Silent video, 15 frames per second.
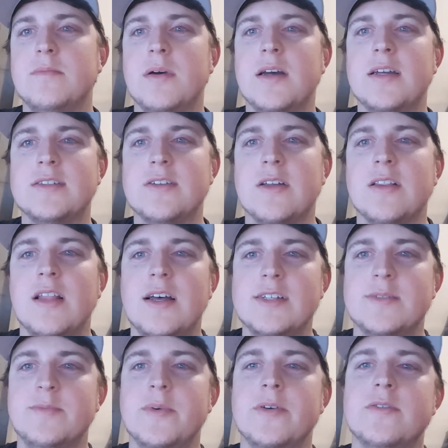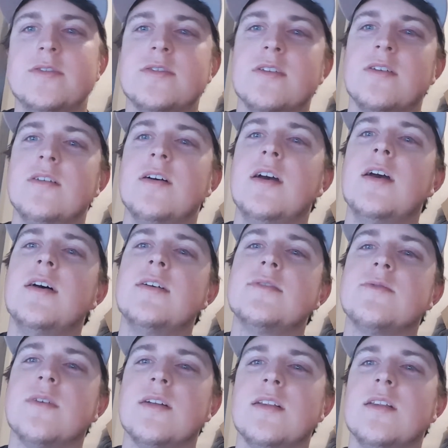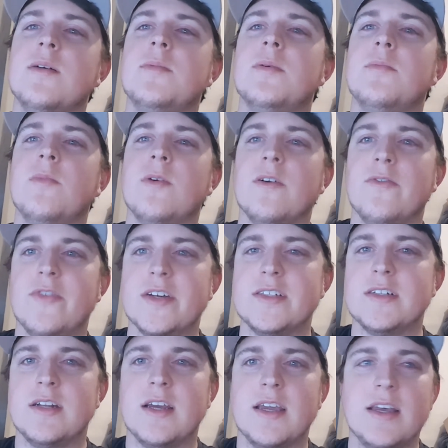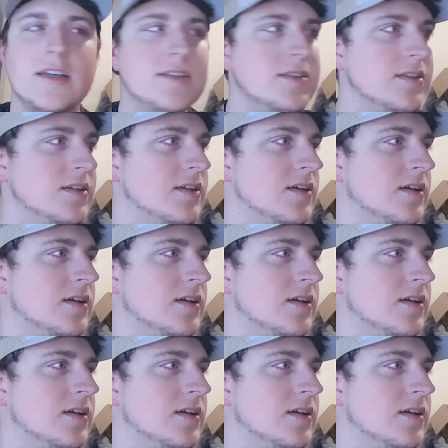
but it's on less boost, so it's running a little bit more efficient, I guess.